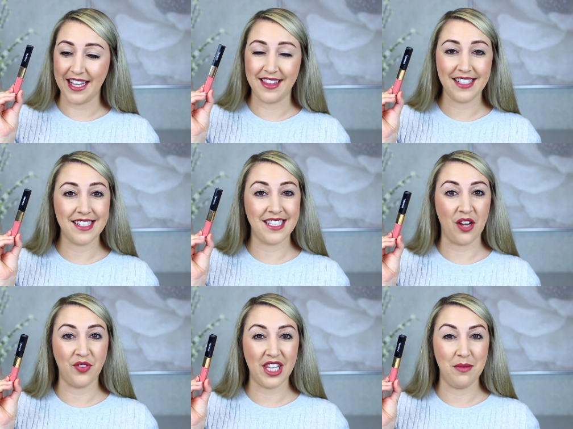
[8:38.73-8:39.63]
And this is
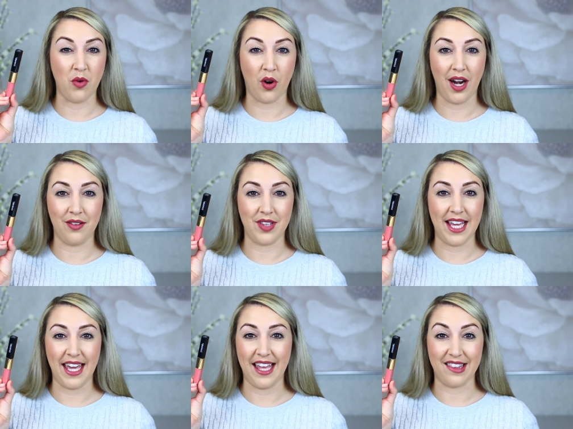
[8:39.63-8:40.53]
definitely more of
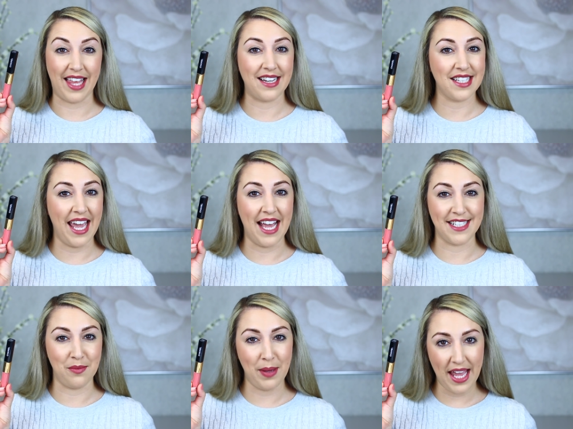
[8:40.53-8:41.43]
like a light
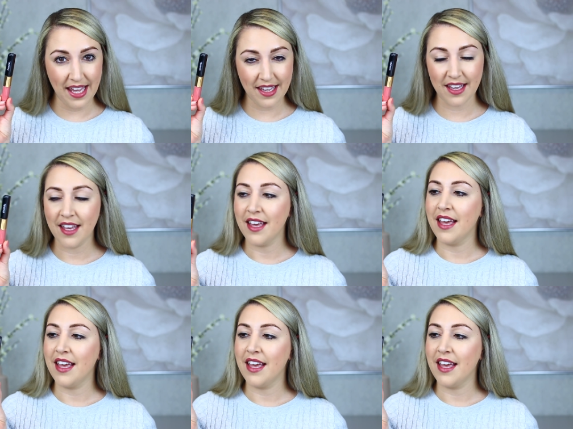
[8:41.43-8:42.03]
candy pink.